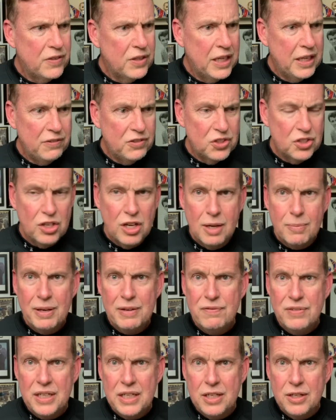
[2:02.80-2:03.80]
they saw my
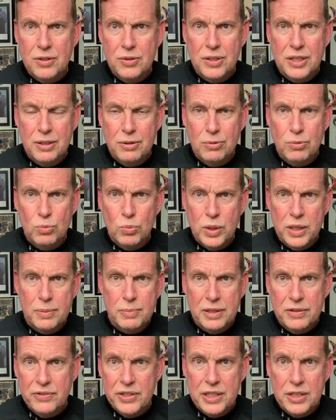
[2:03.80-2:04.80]
video, and in one of
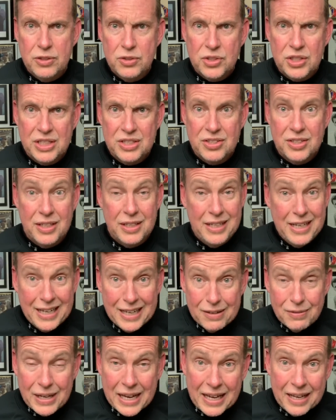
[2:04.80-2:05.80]
my videos, I said,
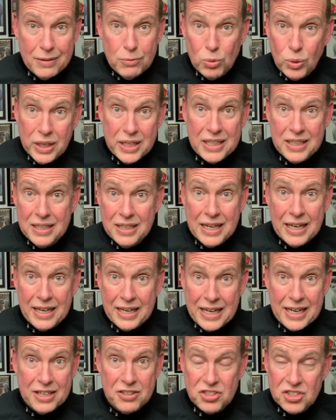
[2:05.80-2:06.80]
yeah, I'd wanted, I'd
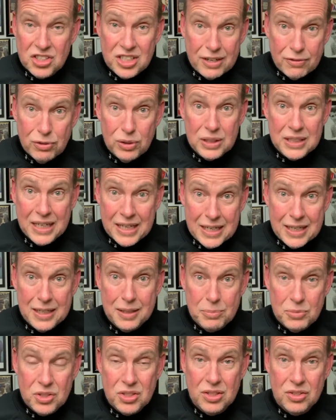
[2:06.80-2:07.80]
asked several
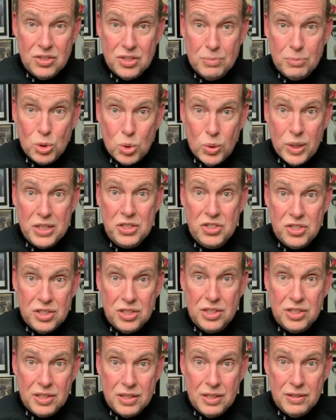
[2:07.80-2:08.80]
times some
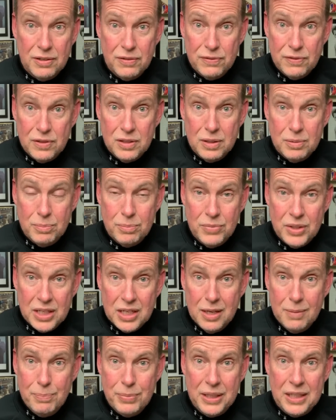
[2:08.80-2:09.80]
questions uh, from the
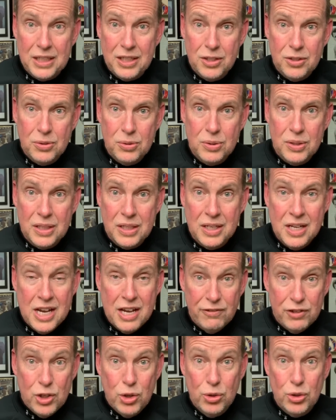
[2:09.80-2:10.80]
company. You know, uh, if
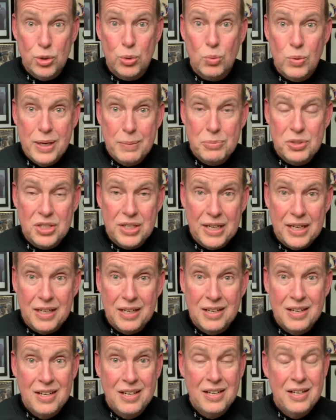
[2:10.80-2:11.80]
you go to their website,
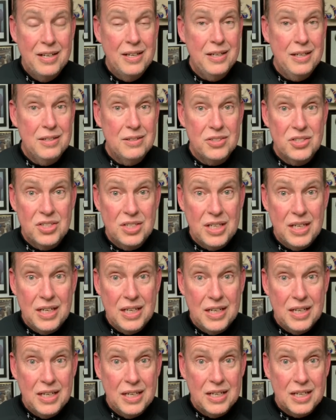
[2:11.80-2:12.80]
it'll
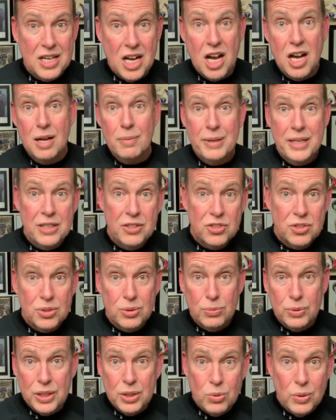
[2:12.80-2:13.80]
say uh, comments or
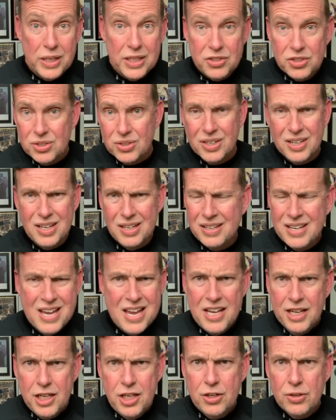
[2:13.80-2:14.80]
requests or,
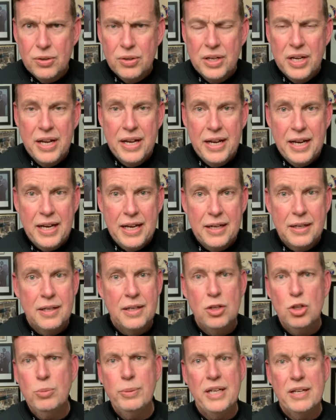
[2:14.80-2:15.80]
you know, and
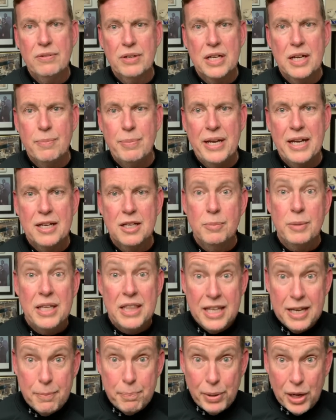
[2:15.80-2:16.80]
nobody ever got back to me.
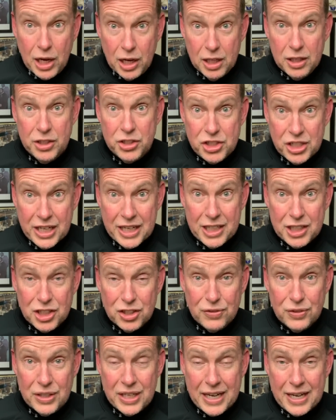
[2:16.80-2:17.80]
They apologized
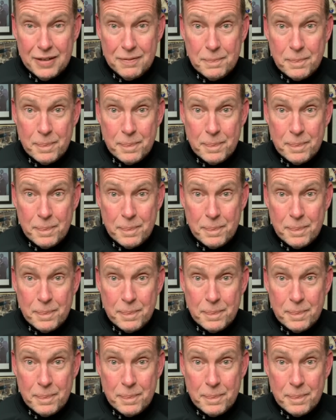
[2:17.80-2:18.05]
for that